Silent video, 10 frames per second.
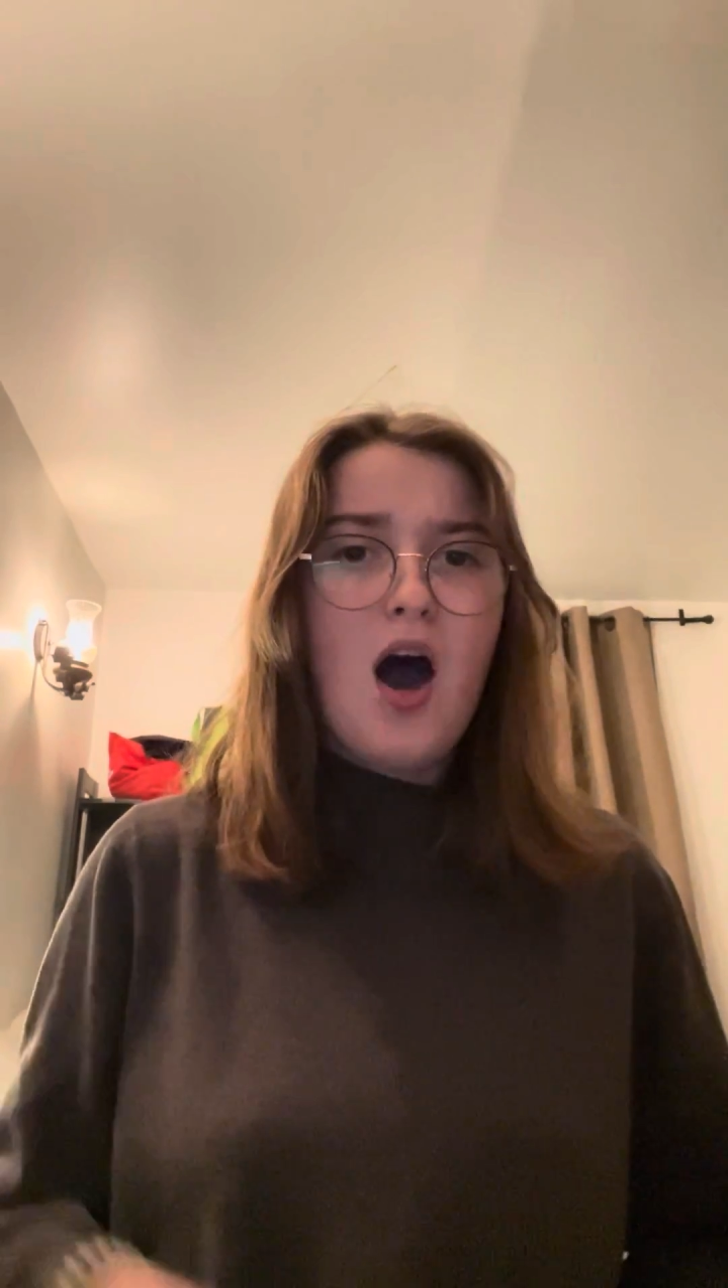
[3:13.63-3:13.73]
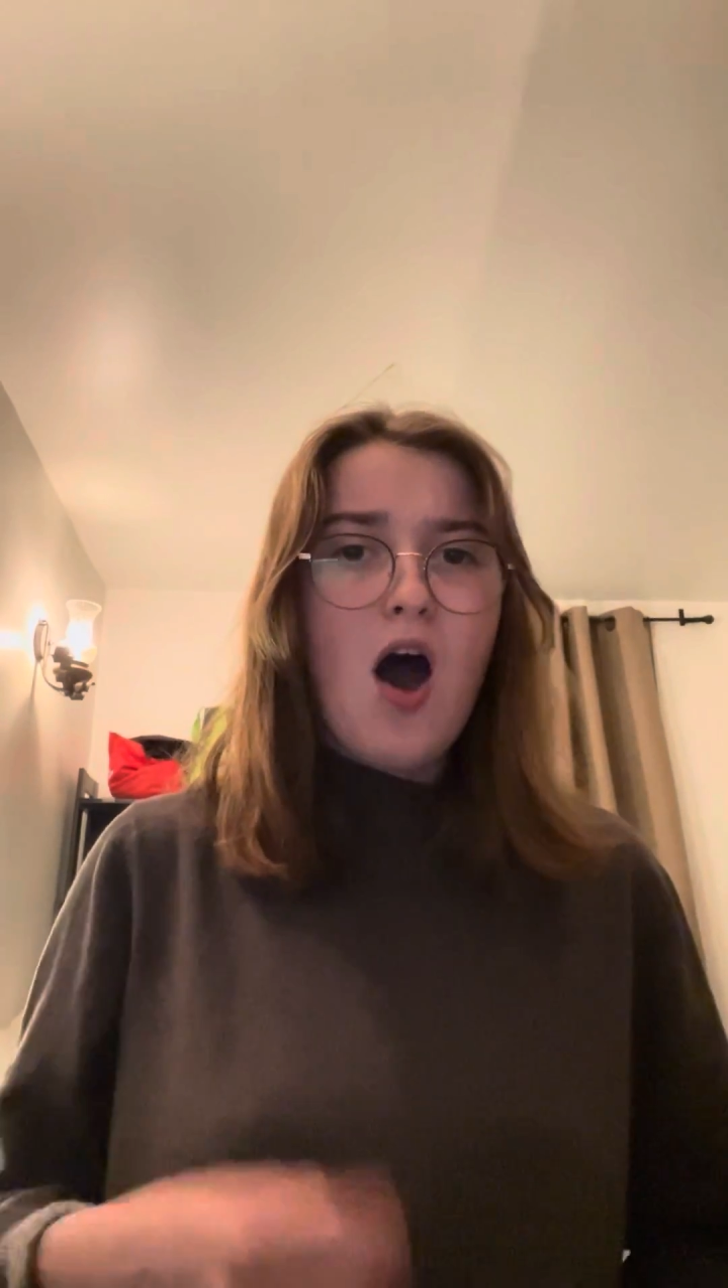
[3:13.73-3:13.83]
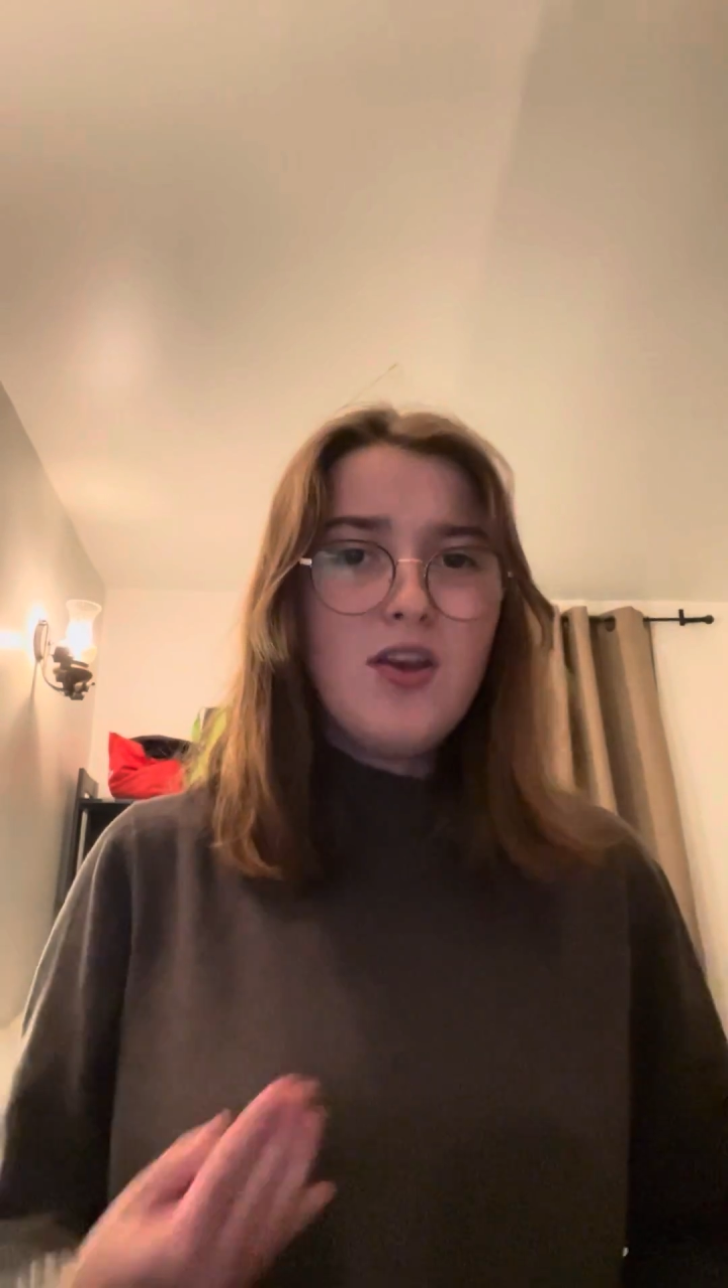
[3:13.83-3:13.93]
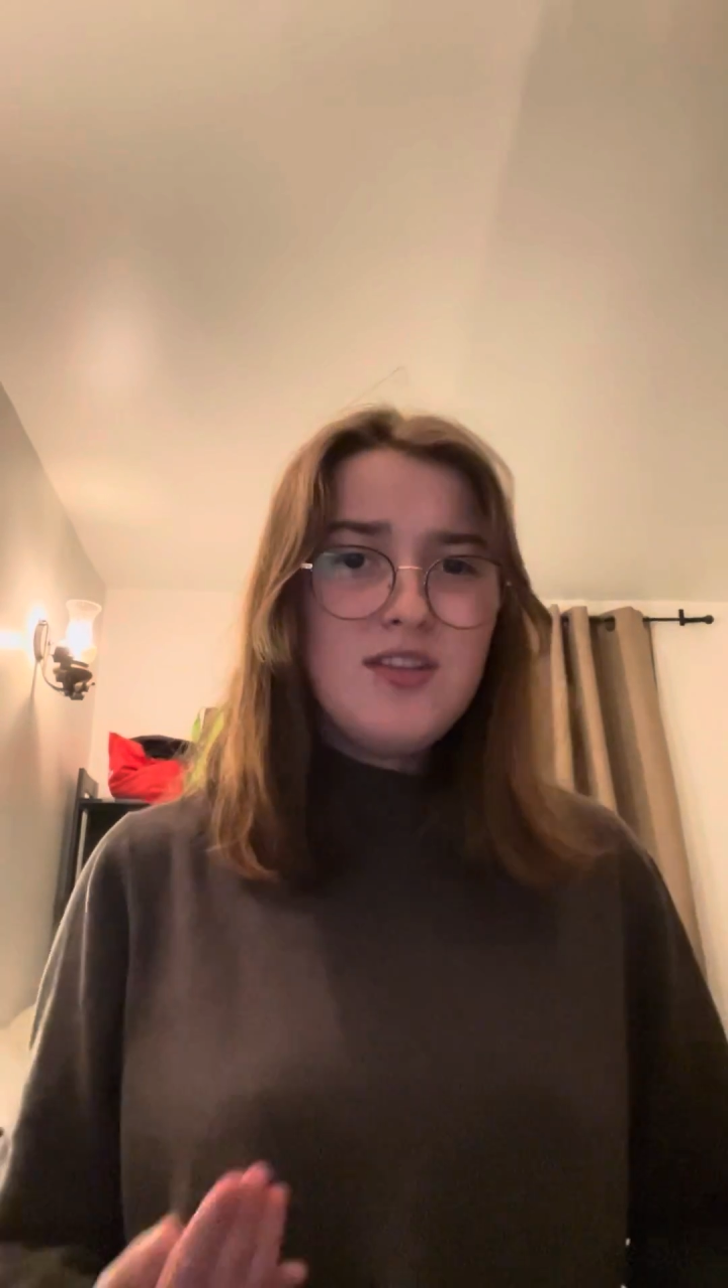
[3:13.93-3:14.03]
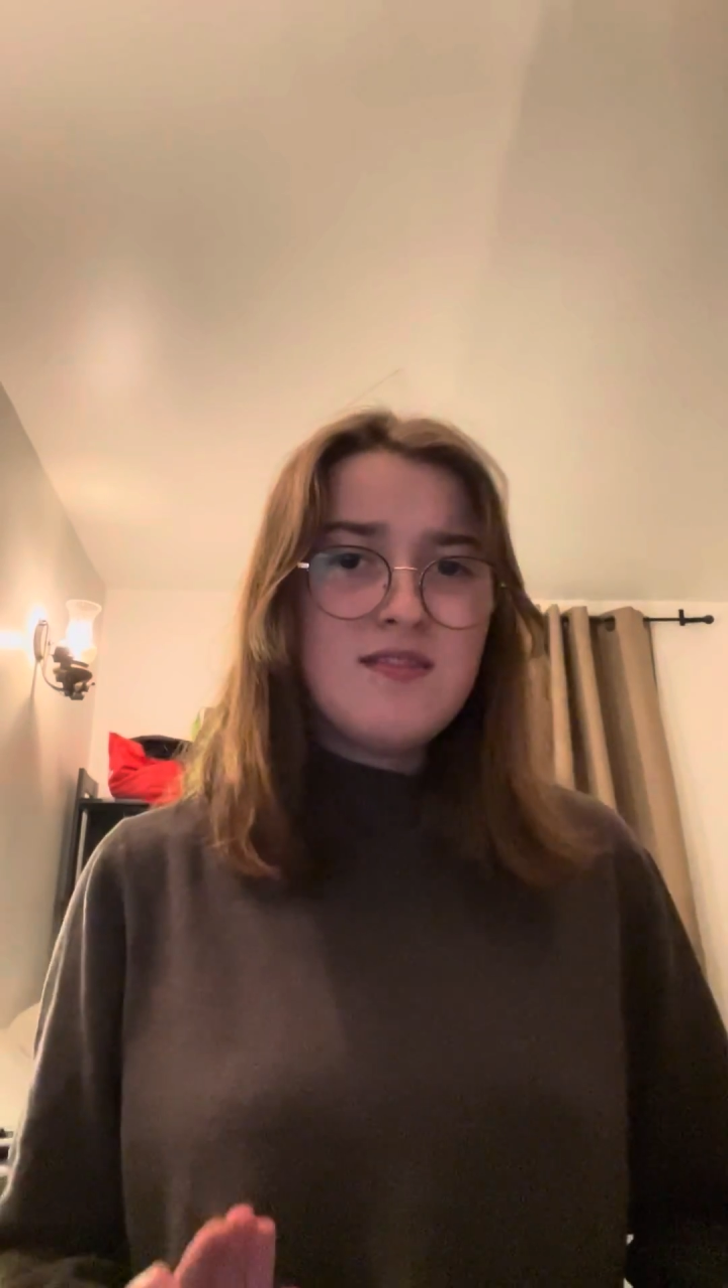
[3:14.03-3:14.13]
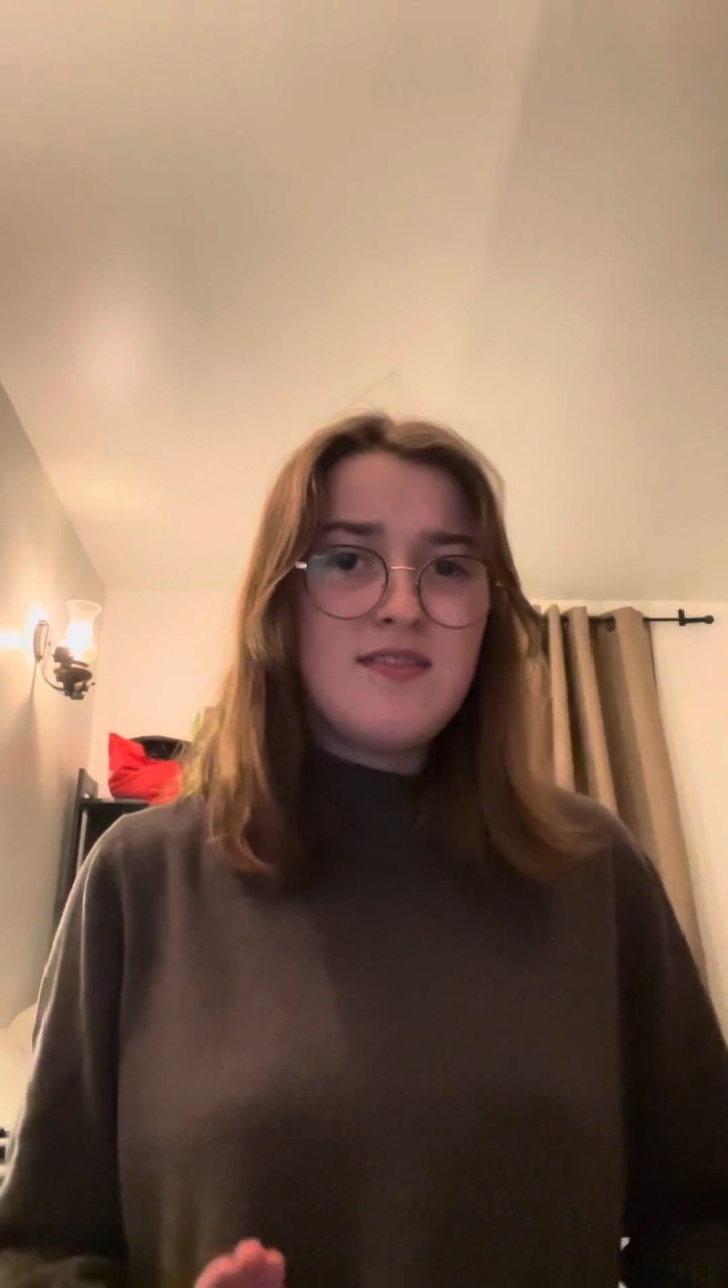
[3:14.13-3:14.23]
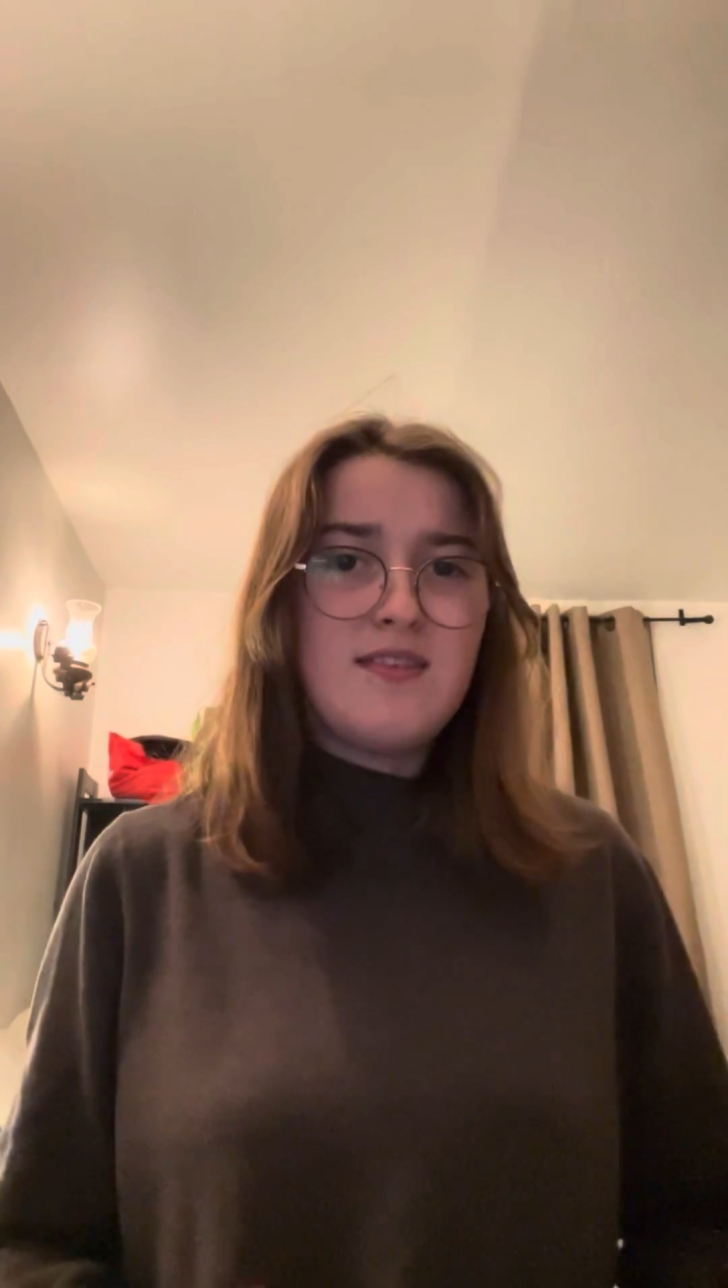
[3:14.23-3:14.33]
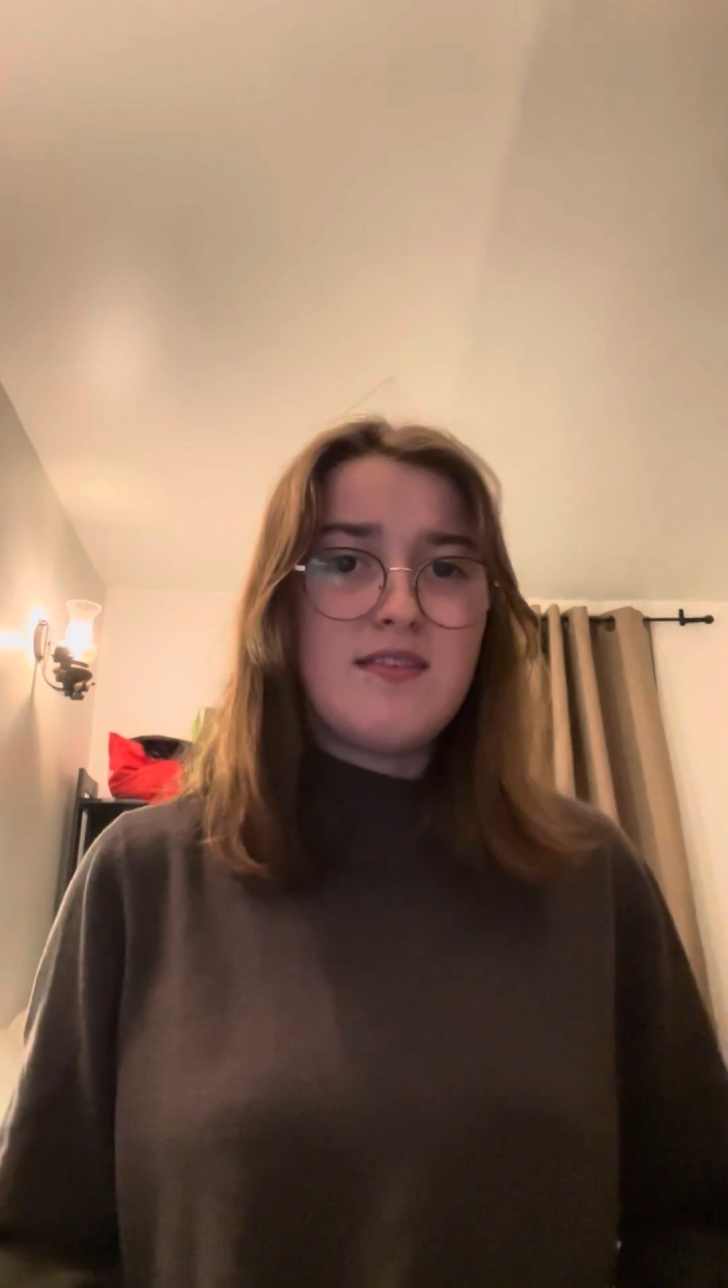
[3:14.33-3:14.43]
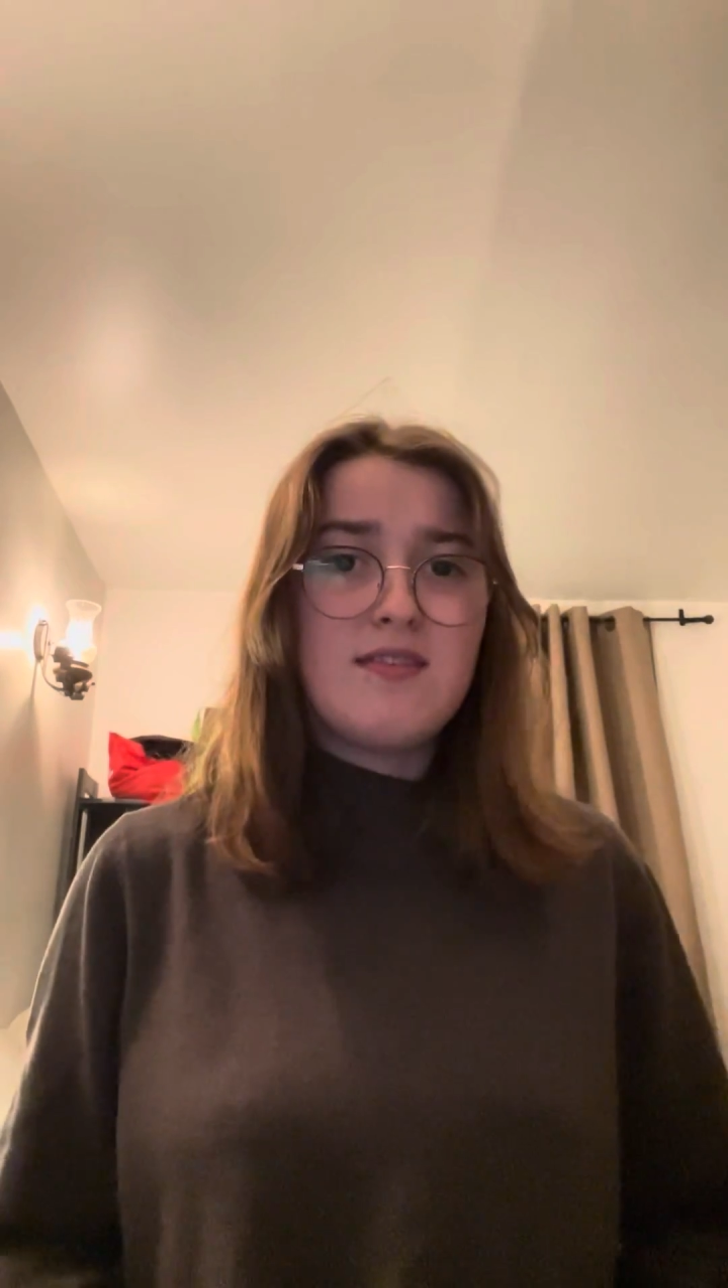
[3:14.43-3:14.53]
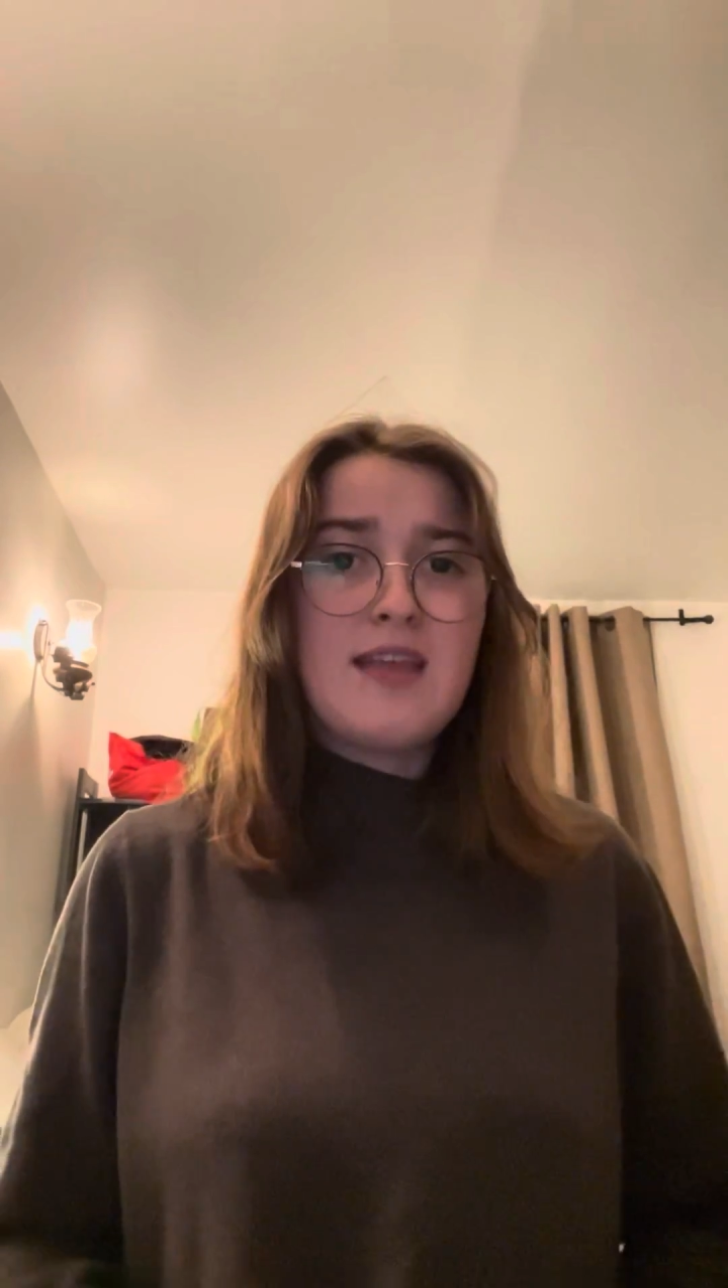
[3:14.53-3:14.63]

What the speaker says: audiences